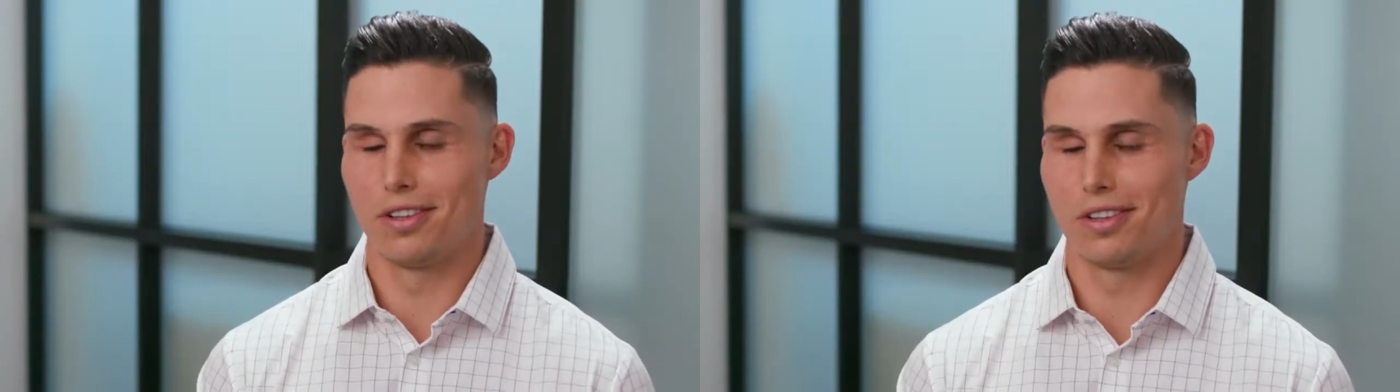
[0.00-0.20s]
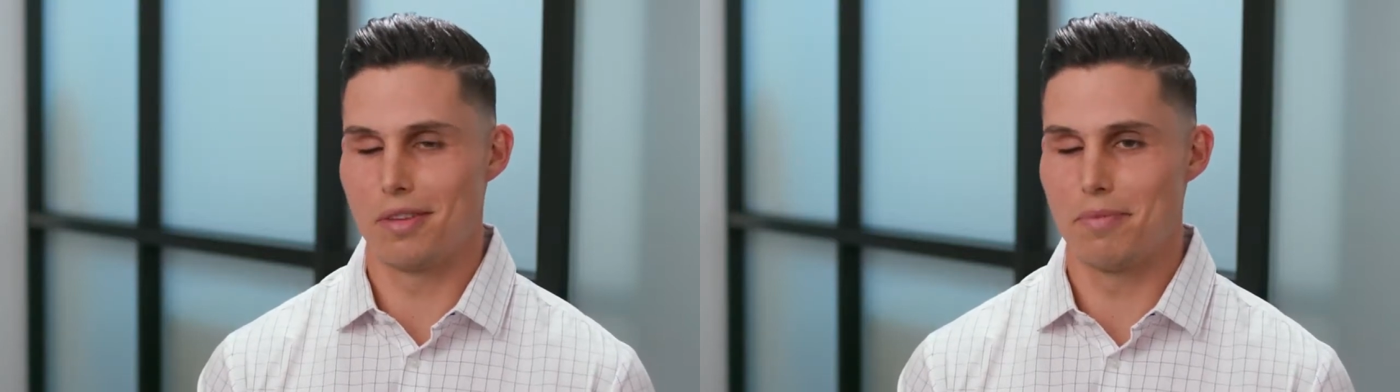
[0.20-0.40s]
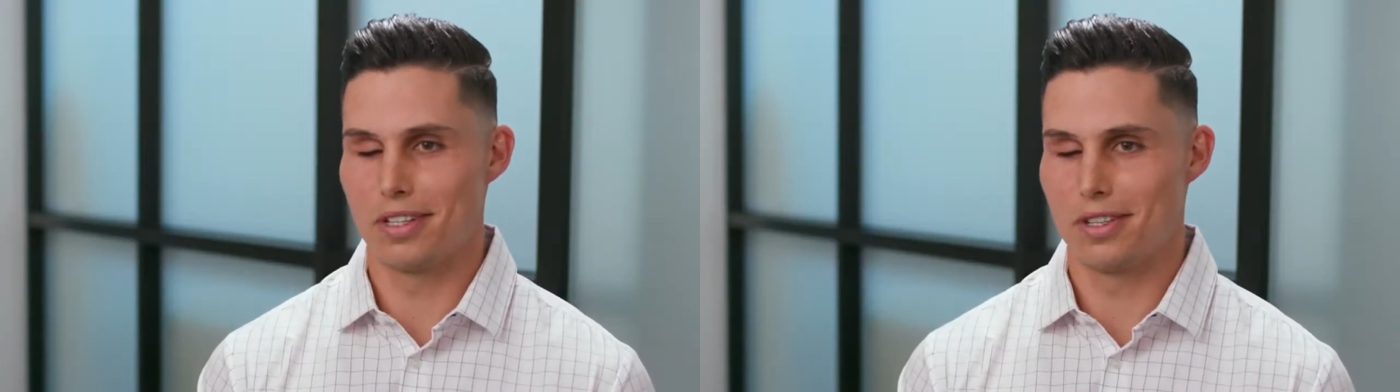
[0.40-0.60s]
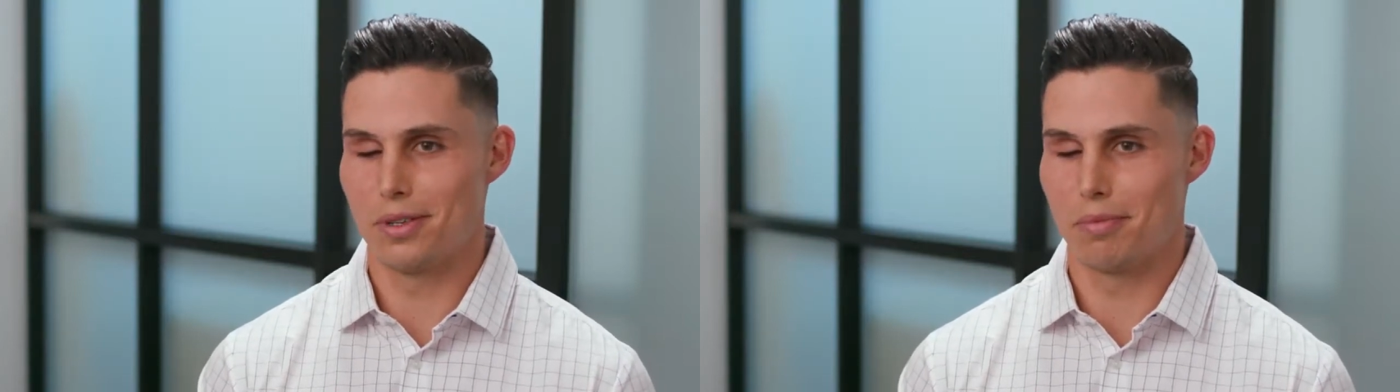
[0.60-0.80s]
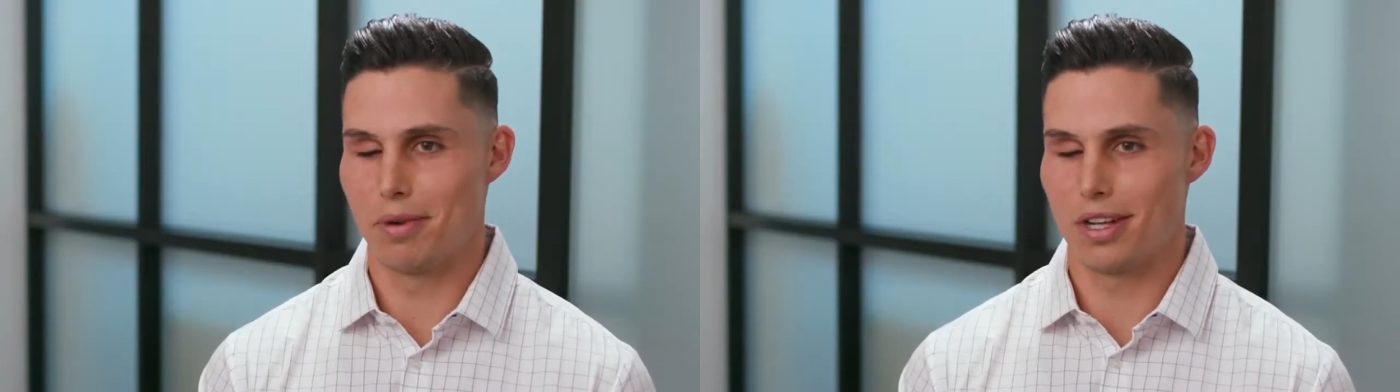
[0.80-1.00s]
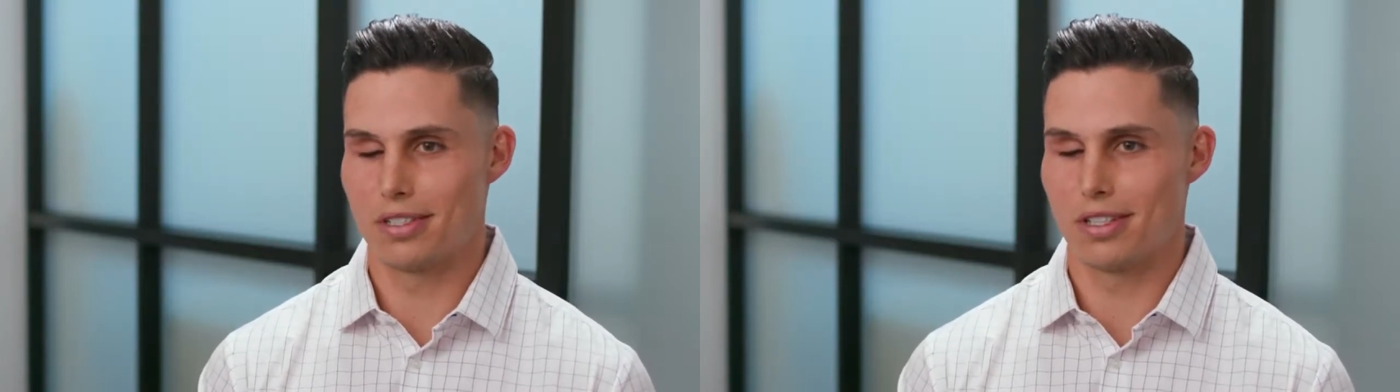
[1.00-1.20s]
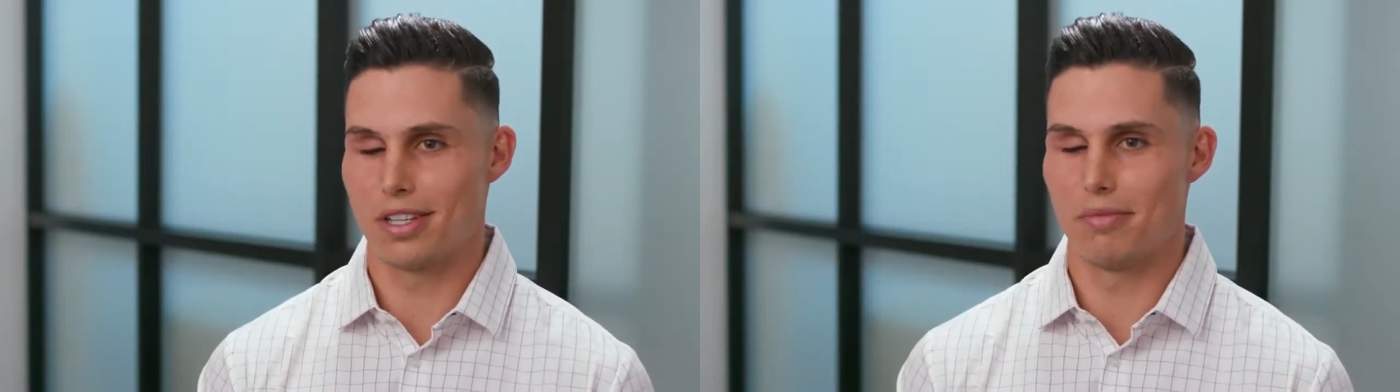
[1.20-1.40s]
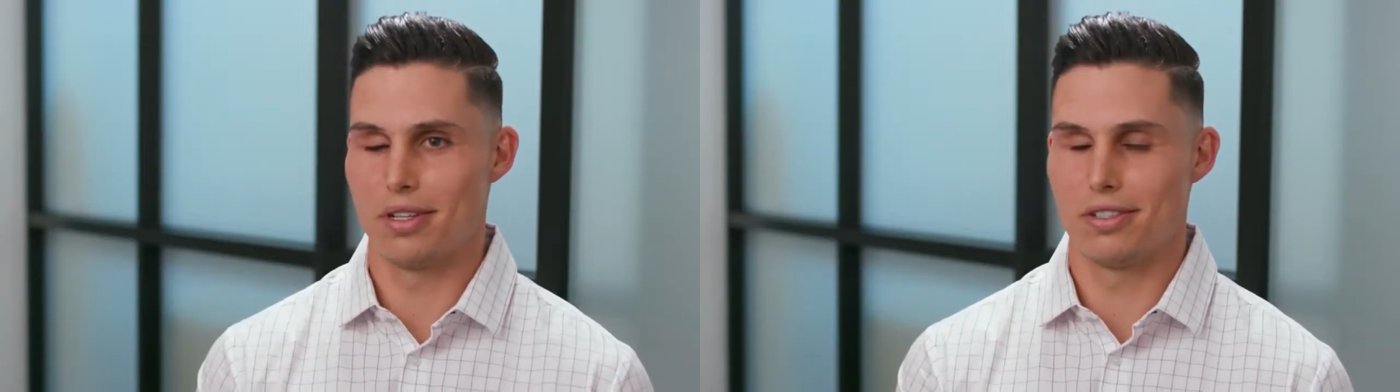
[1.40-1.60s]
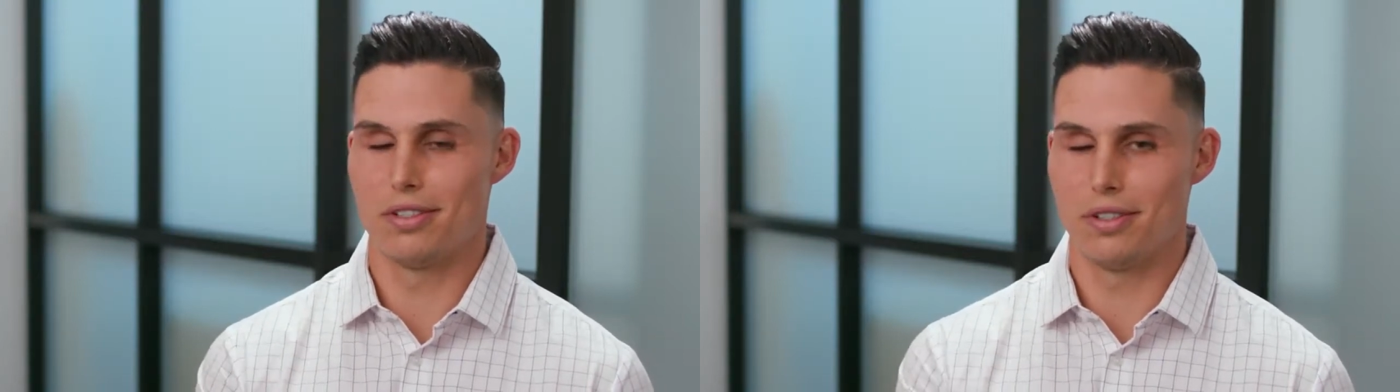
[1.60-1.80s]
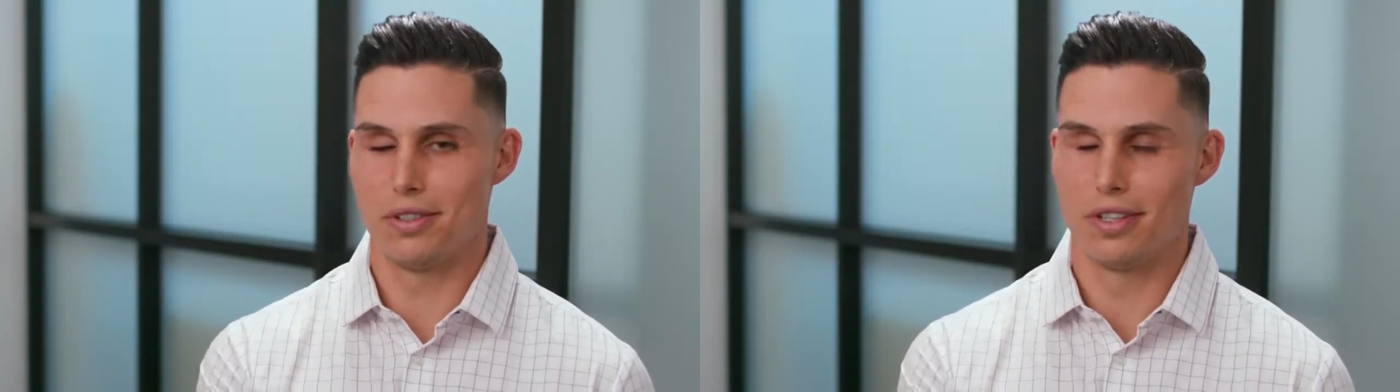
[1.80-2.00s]
Commit to a process, commit
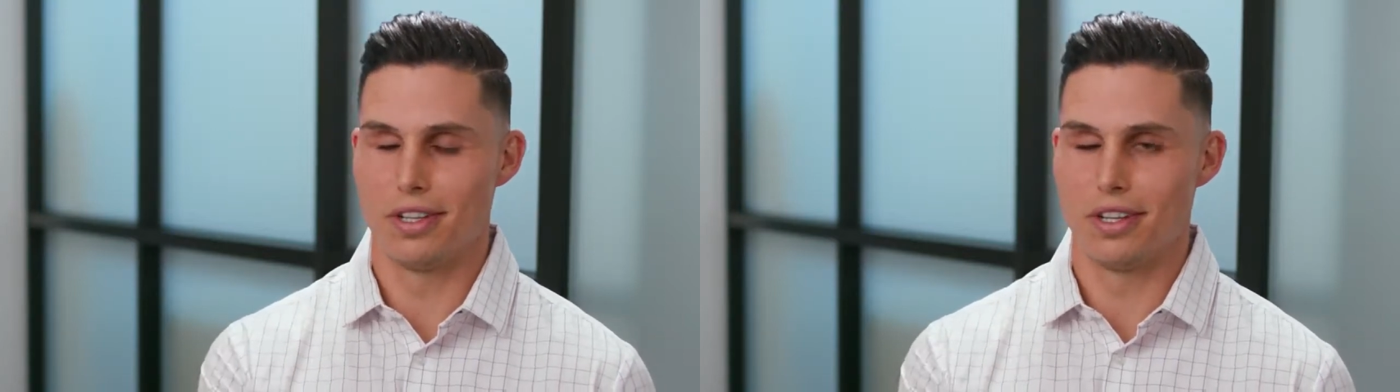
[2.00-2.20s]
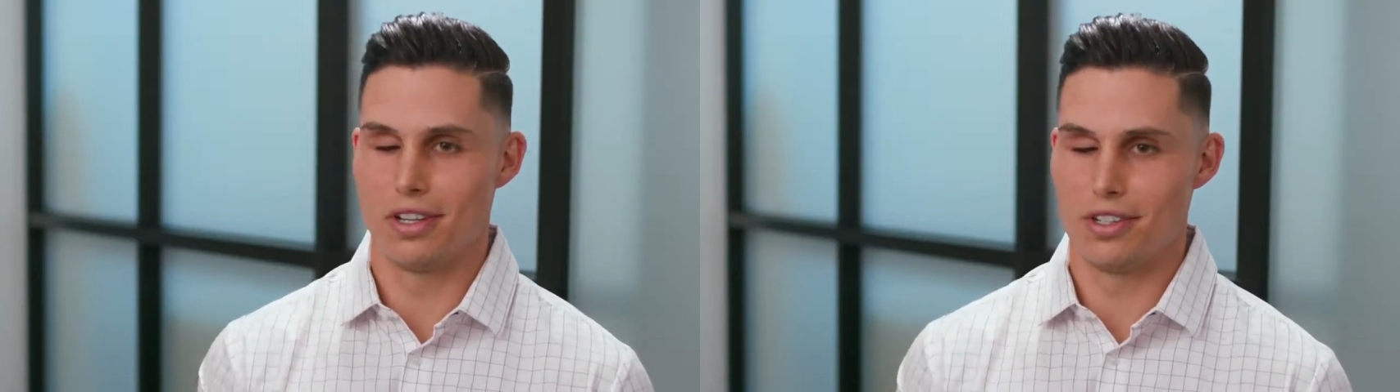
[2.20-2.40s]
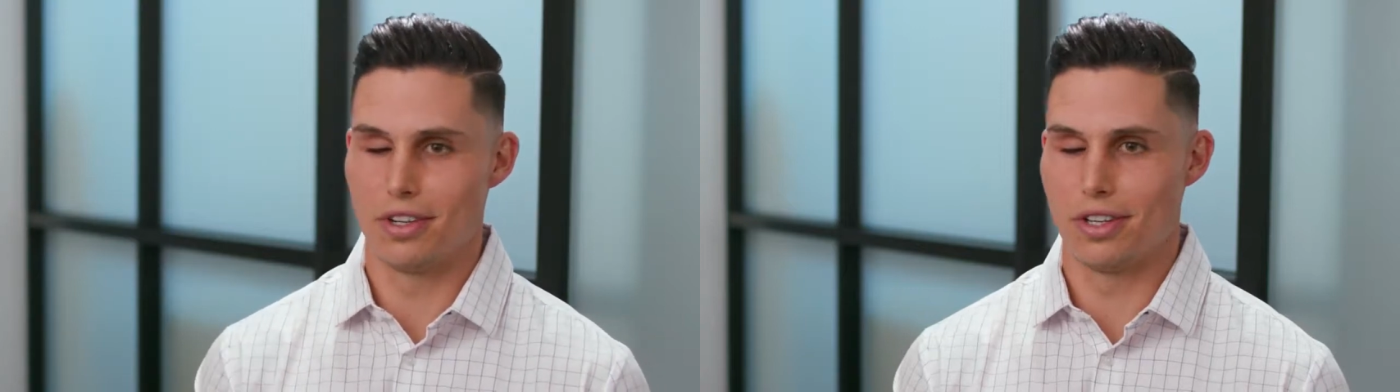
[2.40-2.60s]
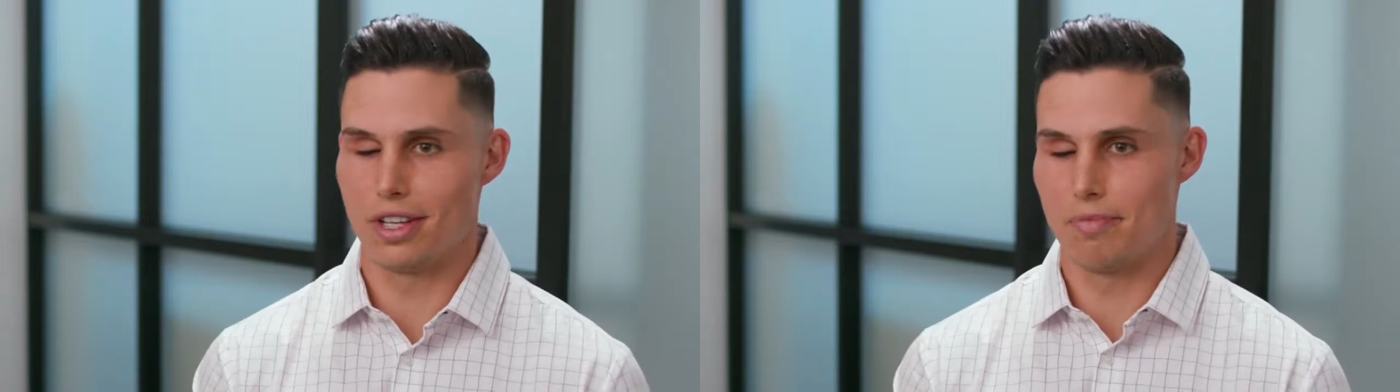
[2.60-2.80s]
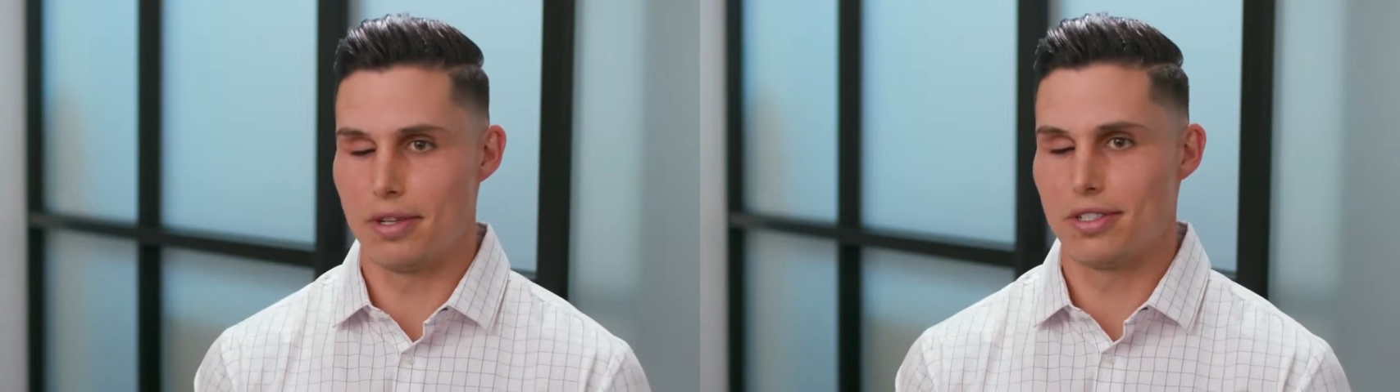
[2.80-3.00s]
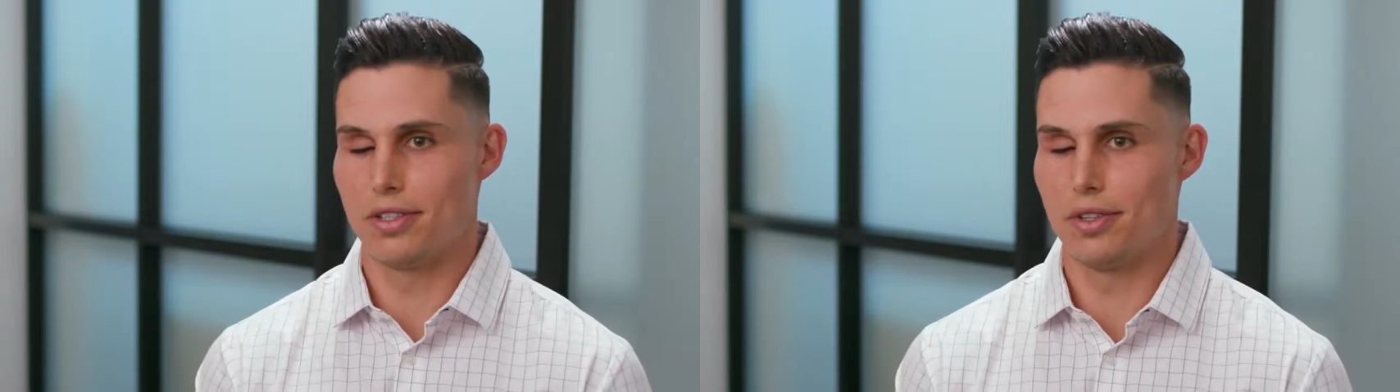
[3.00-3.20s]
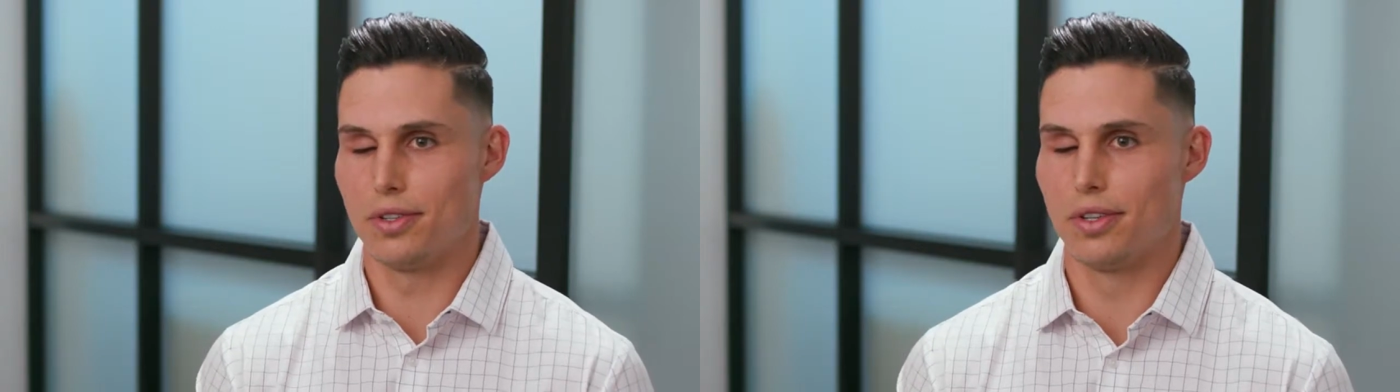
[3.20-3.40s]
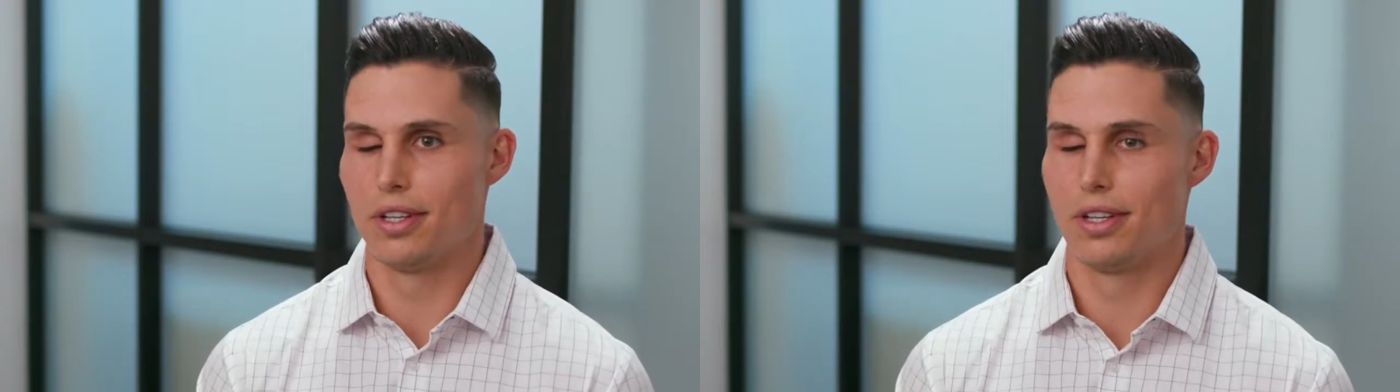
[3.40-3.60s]
to a journey, commit to